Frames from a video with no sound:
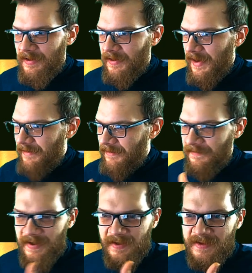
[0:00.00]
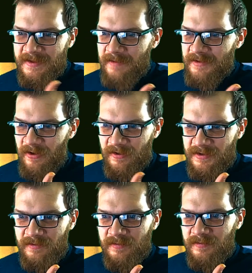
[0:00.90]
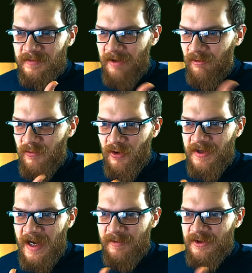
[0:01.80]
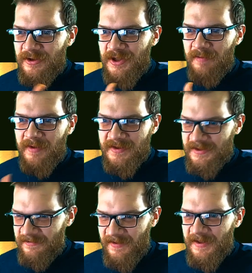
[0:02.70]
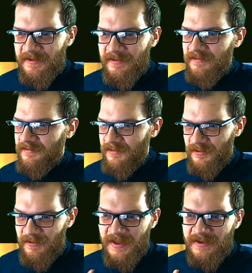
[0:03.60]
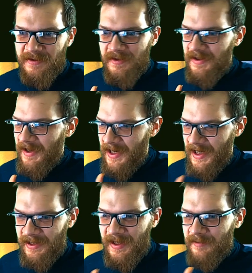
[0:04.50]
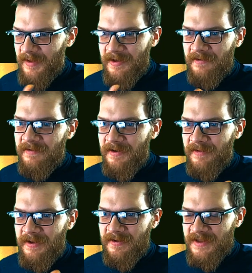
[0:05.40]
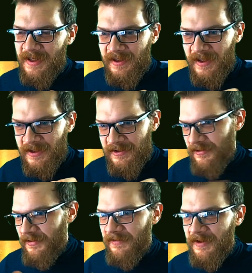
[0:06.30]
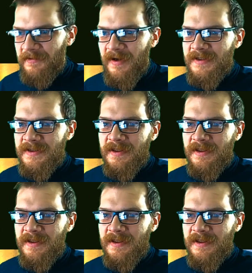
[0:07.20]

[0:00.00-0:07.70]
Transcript: Having fun in this game is awesome. Having more damage on champions is fun. Great. I like making fun videos. I like doing fun fights.